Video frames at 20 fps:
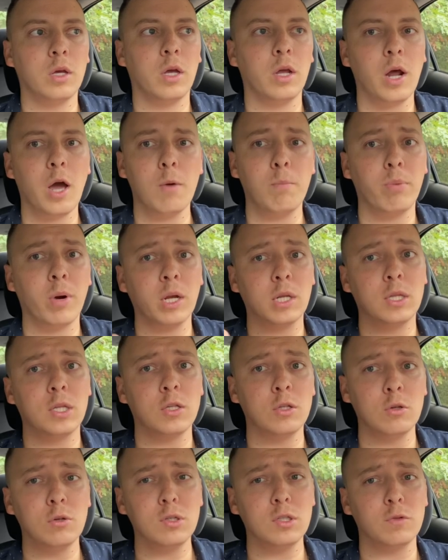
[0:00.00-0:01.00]
and I'll break the
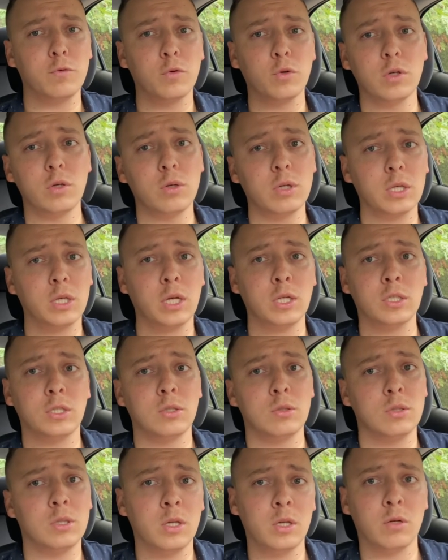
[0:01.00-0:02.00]
news for you in case
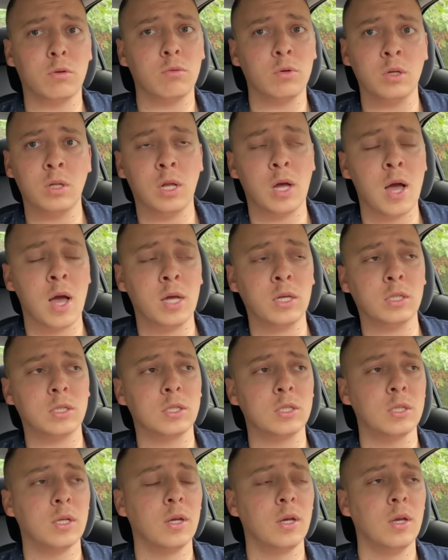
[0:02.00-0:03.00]
you didn't
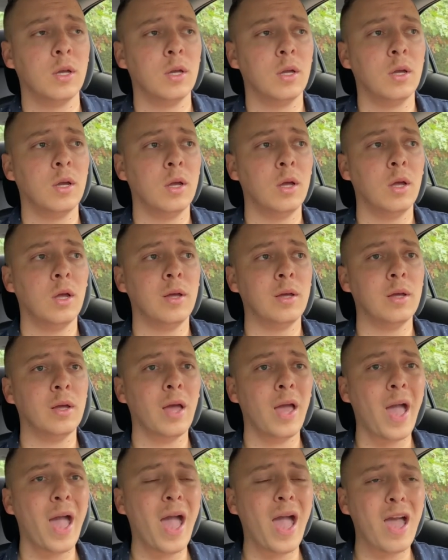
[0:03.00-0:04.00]
realize,
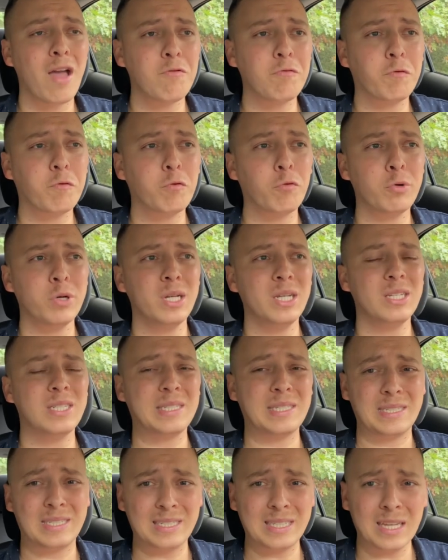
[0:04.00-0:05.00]
every
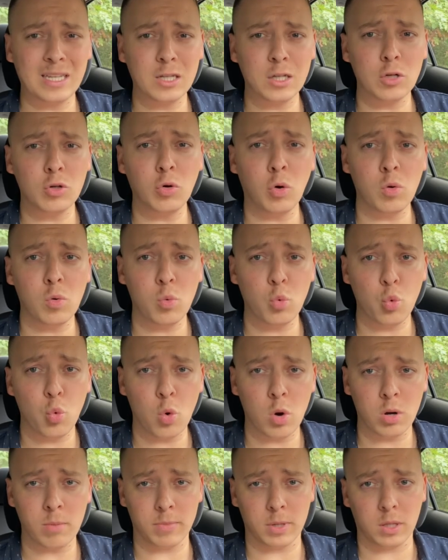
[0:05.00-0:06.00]
single
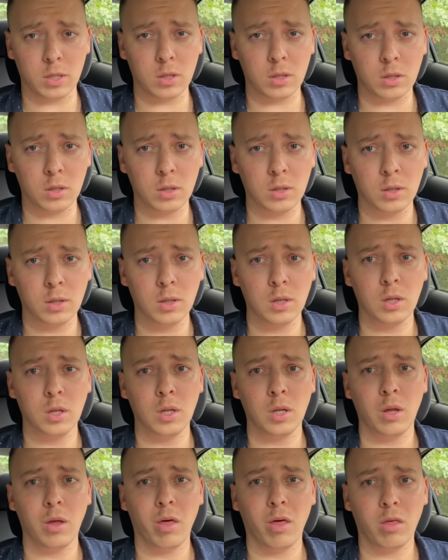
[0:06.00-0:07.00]
woman
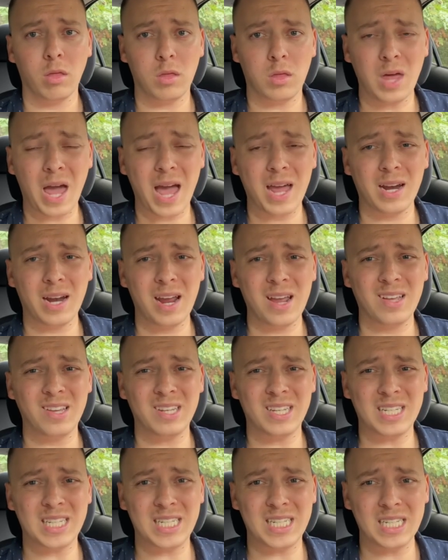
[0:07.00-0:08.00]
that
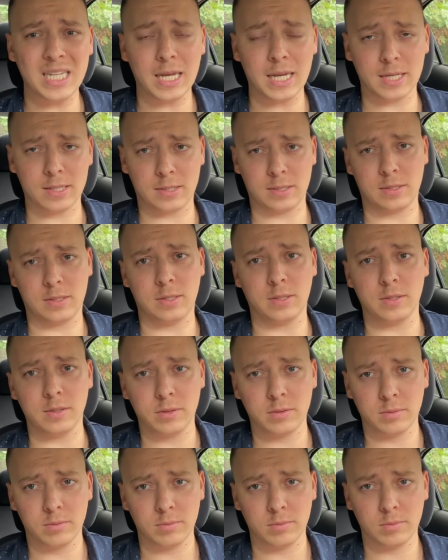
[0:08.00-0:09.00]
exists
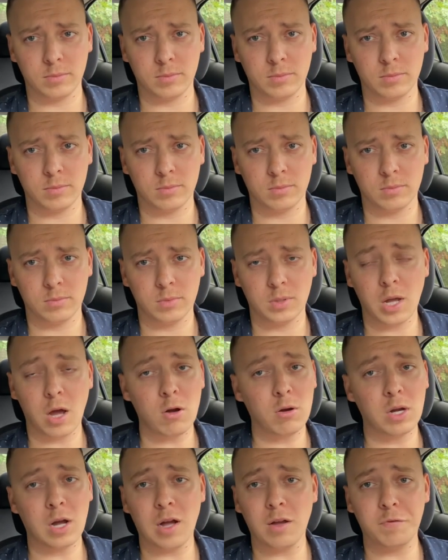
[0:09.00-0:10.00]

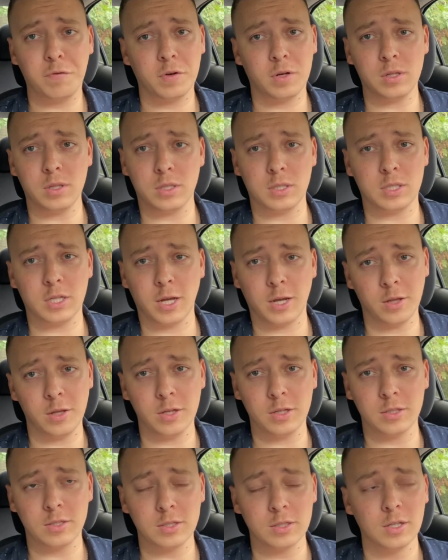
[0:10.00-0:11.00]
I'll confidently say
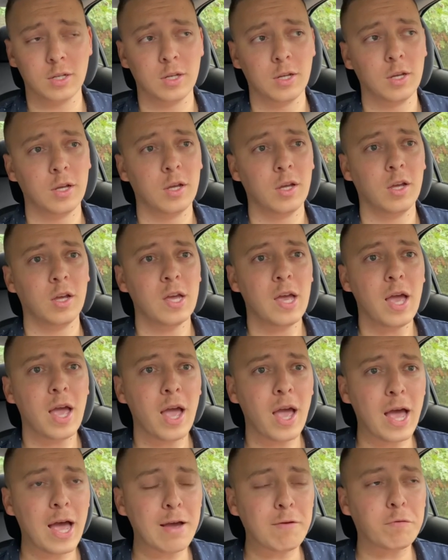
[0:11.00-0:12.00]
this
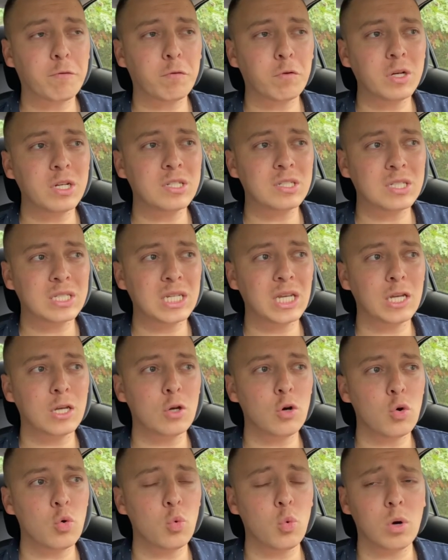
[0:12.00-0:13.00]
every
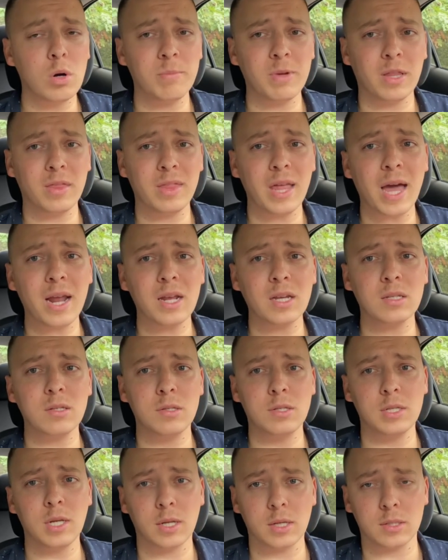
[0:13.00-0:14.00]
single woman that
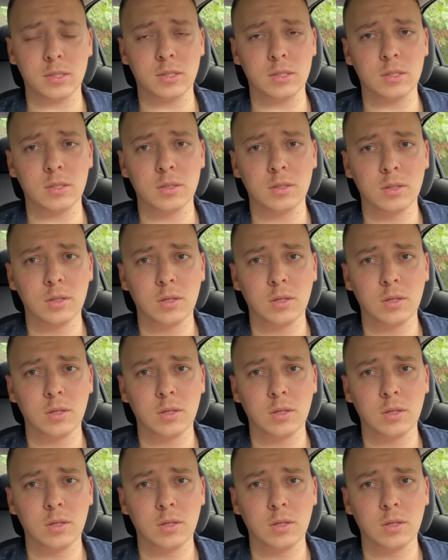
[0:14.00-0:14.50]
exists